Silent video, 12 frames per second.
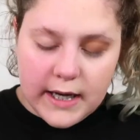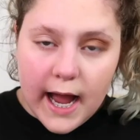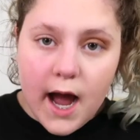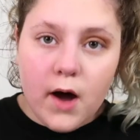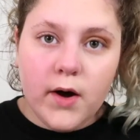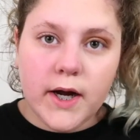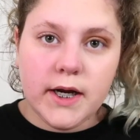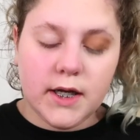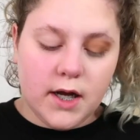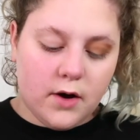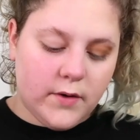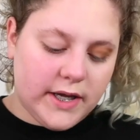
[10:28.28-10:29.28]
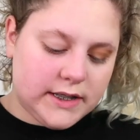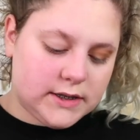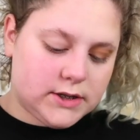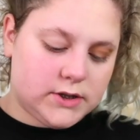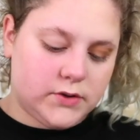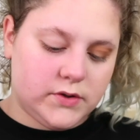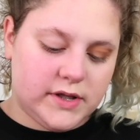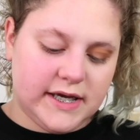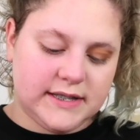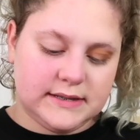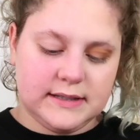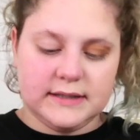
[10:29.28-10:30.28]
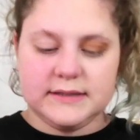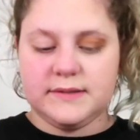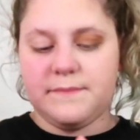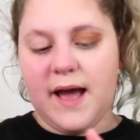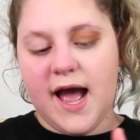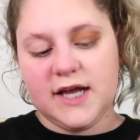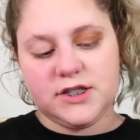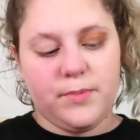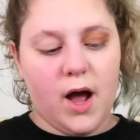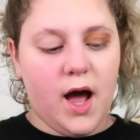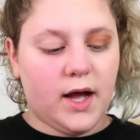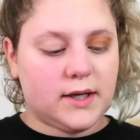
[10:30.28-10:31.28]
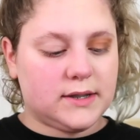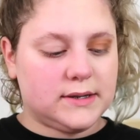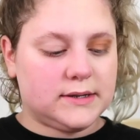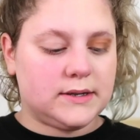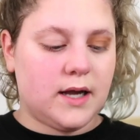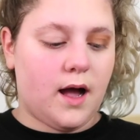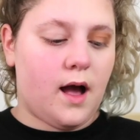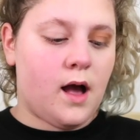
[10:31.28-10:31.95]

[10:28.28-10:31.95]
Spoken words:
Now I'm going to go into this Smashbox